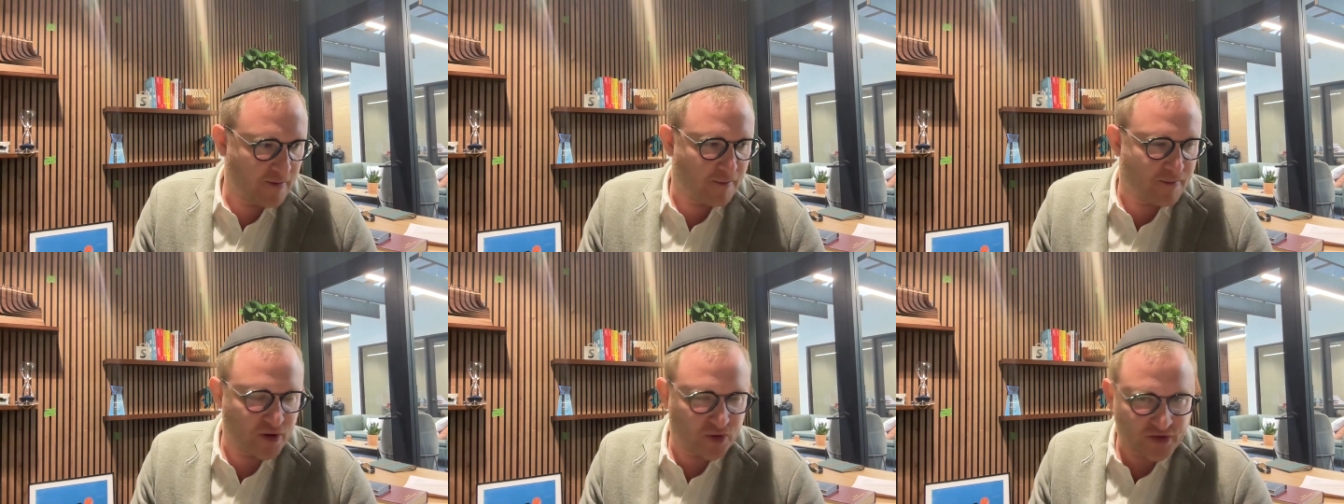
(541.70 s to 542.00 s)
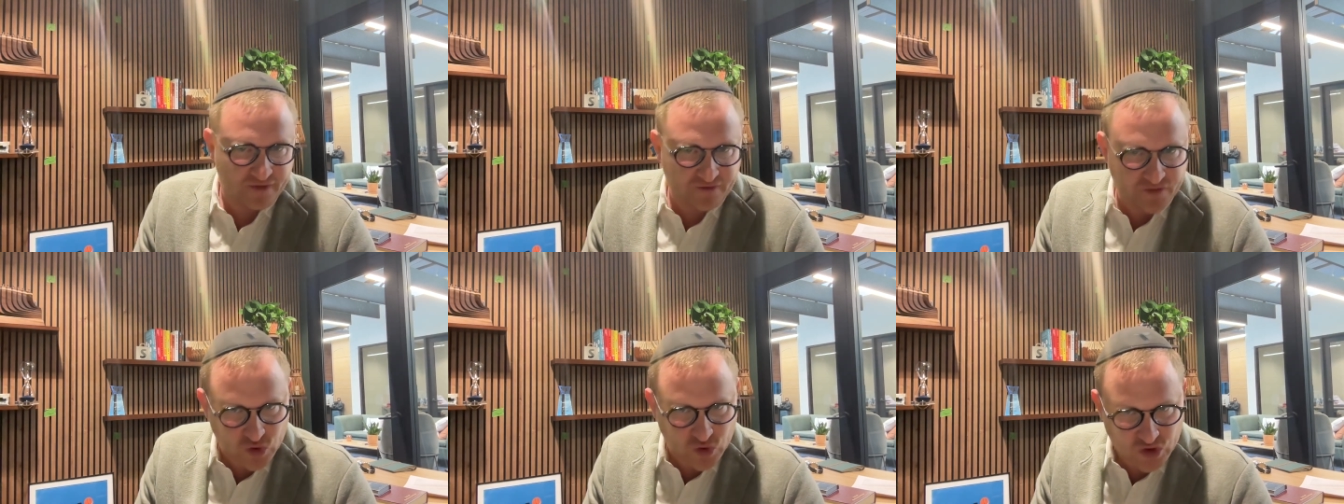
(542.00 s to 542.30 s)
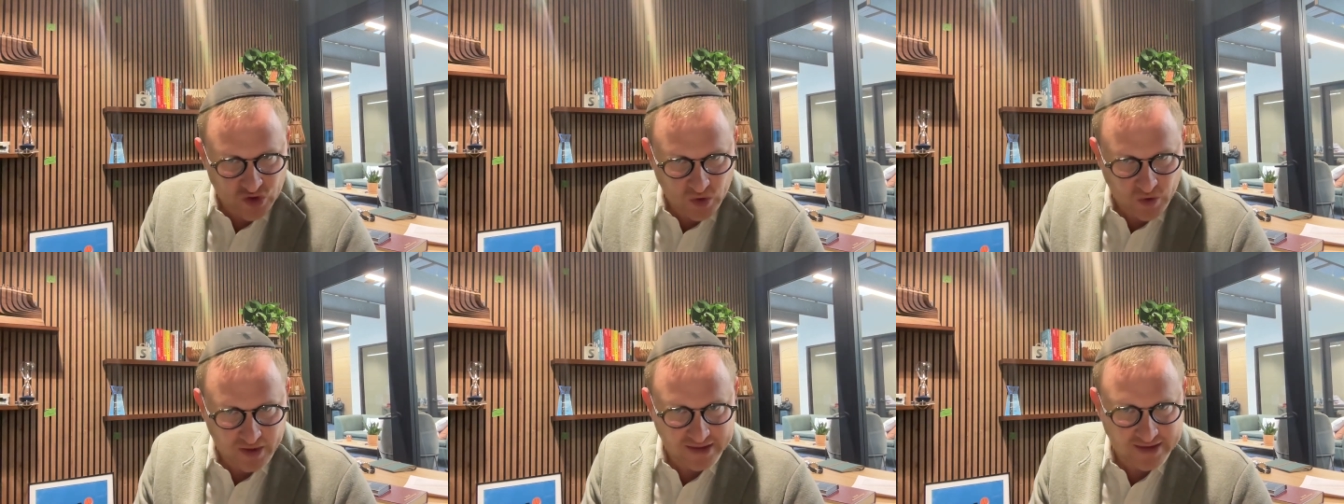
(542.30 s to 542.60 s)
Built a few
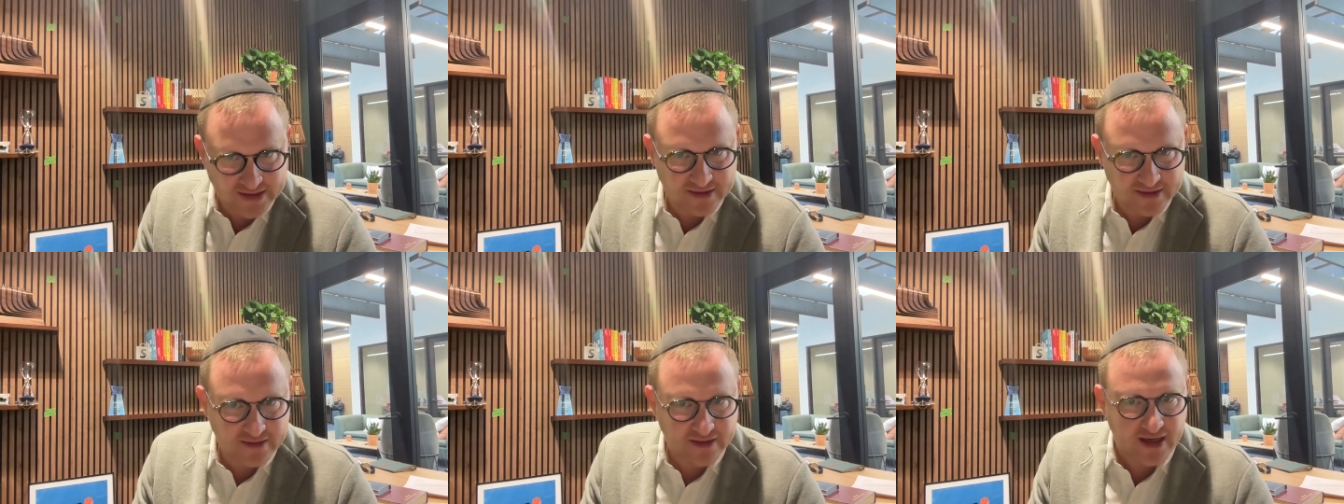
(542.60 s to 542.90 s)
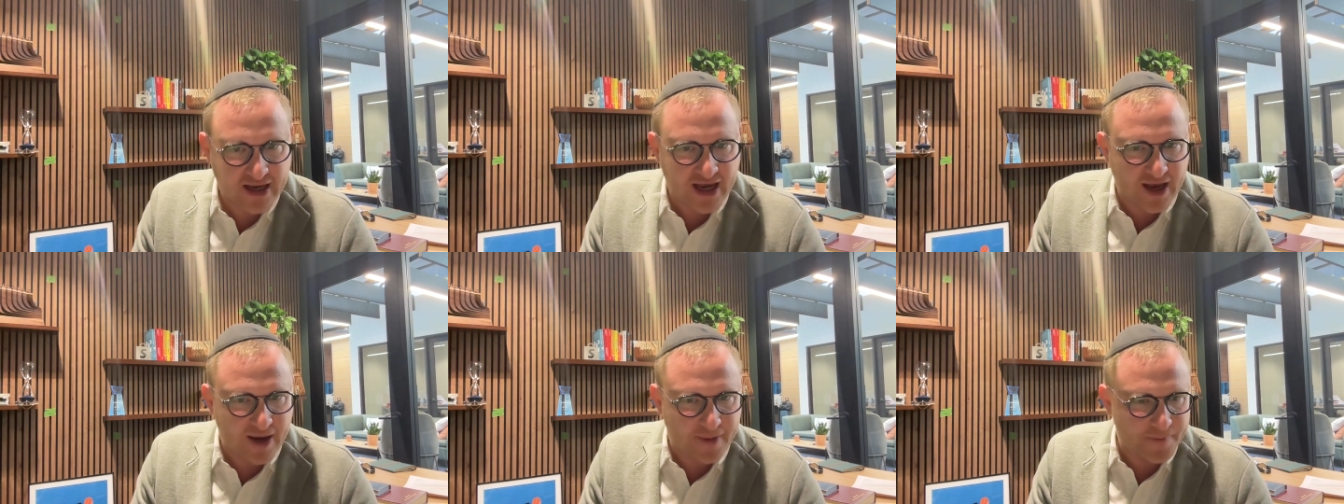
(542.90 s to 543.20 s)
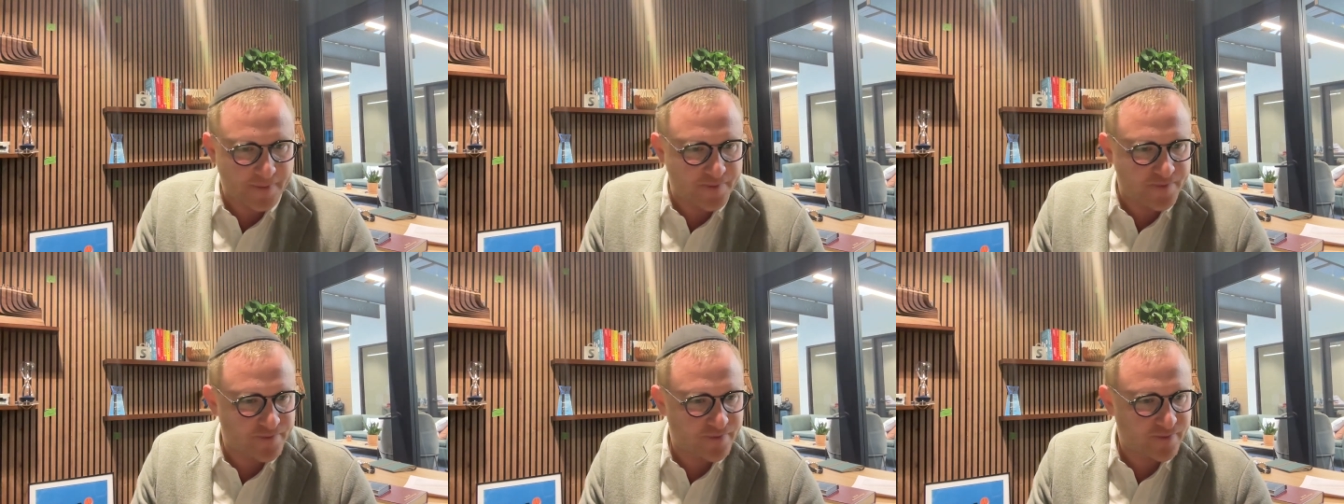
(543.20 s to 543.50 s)
stores,
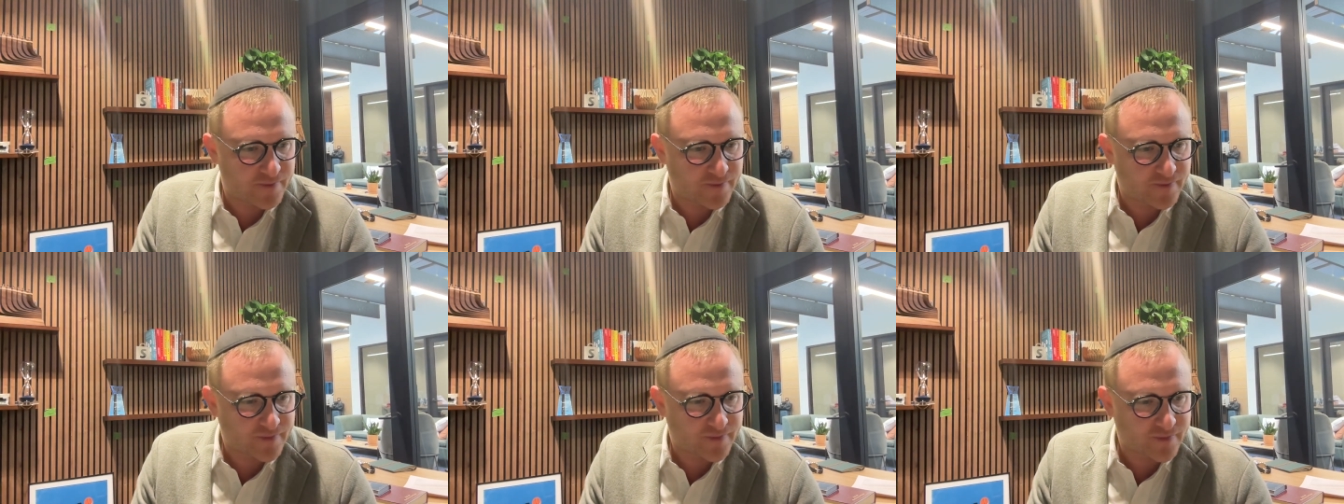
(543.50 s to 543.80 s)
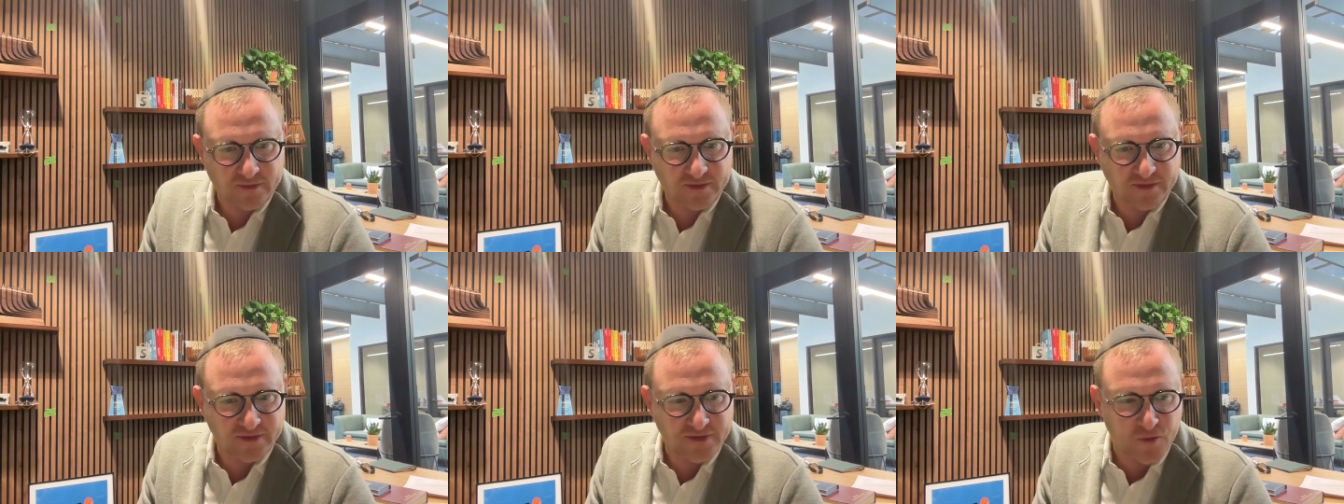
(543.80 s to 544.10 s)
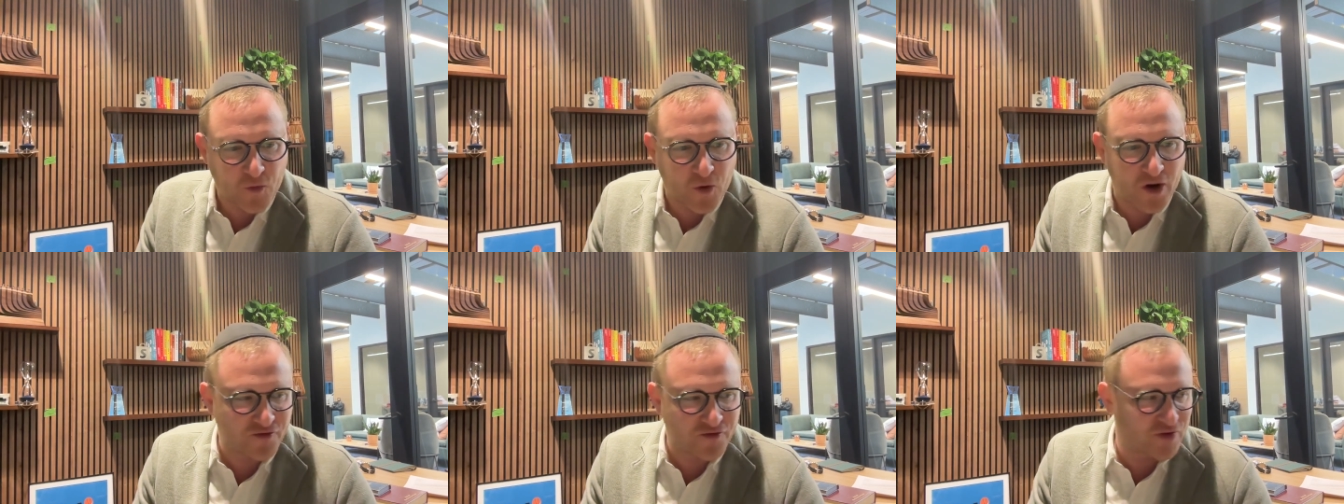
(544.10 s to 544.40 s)
um,
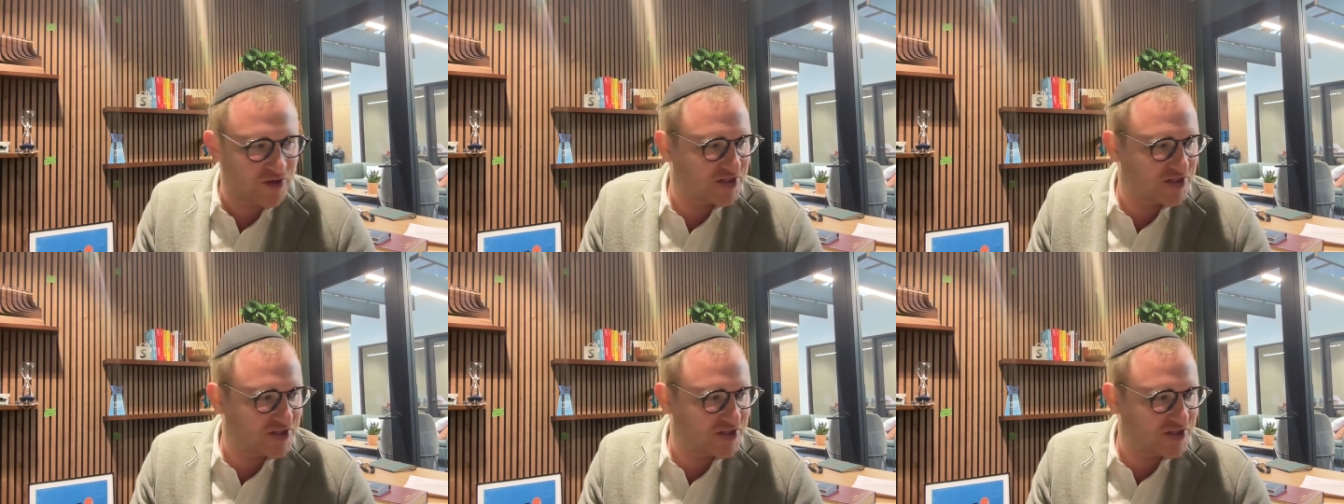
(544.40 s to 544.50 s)
one of